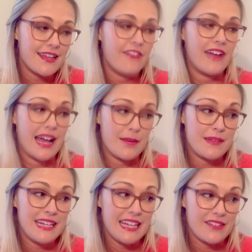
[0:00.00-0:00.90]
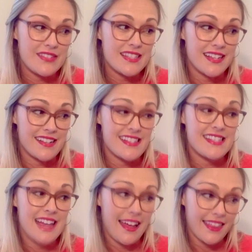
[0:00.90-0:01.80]
of Adam and Eve's son
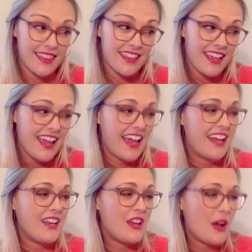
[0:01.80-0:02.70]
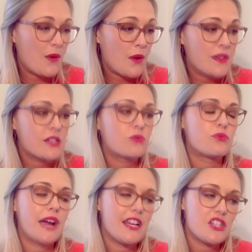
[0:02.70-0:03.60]
Seth. And Noah was a
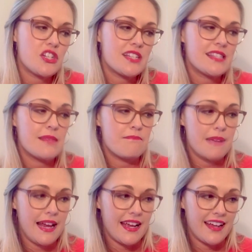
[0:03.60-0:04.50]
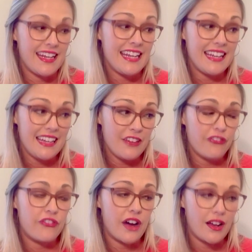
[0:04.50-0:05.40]
righteous man. He
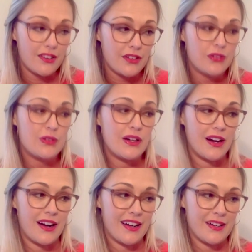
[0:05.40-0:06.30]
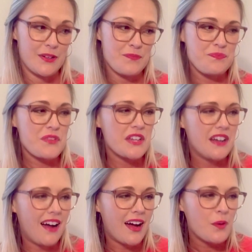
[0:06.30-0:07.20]
followed God.
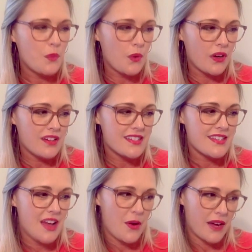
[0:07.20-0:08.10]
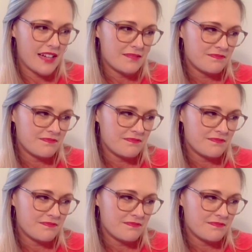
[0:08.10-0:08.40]
God warned Noah